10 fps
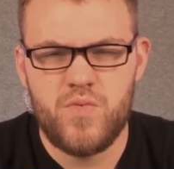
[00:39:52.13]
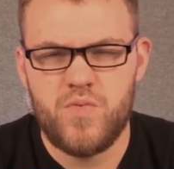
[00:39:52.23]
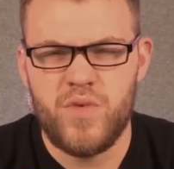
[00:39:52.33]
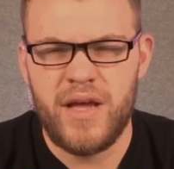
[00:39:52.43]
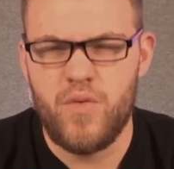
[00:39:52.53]

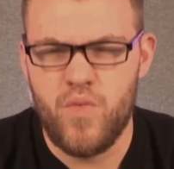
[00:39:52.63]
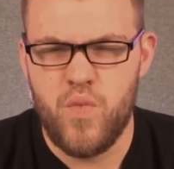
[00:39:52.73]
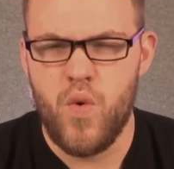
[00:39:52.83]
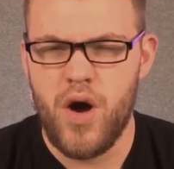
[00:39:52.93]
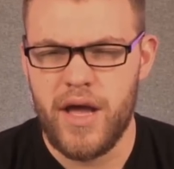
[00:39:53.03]
like,
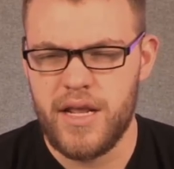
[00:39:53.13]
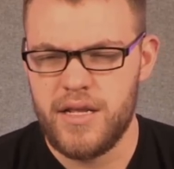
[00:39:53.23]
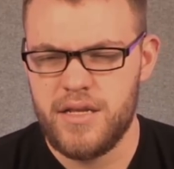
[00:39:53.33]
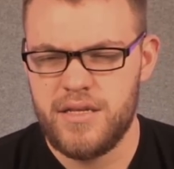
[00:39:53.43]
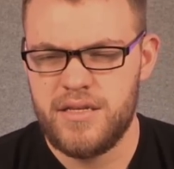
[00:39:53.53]
what
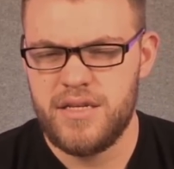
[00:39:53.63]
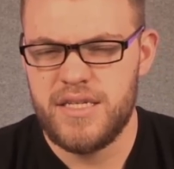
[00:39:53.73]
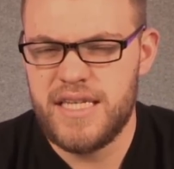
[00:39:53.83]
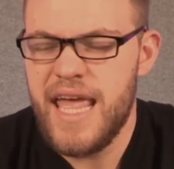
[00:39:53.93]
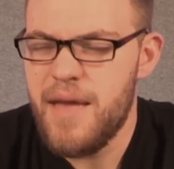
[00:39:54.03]
to
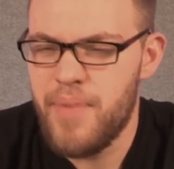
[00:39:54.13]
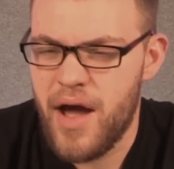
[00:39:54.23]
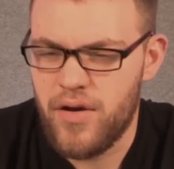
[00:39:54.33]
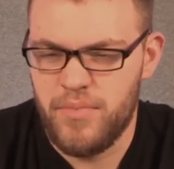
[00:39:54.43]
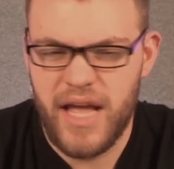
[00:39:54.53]
say
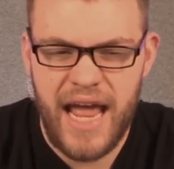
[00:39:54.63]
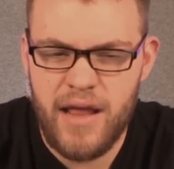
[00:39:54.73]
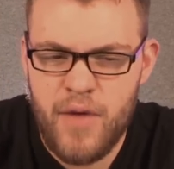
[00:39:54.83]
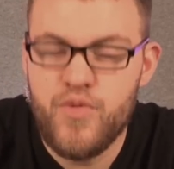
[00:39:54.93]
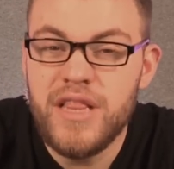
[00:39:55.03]
about them. Like,
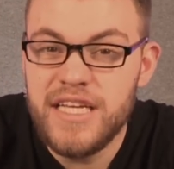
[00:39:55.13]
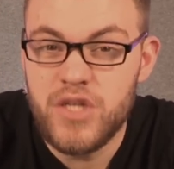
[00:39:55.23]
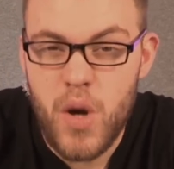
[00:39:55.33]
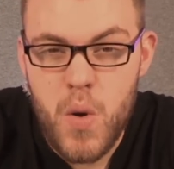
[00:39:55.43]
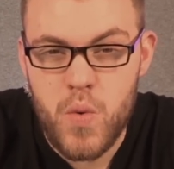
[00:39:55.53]
I really don't.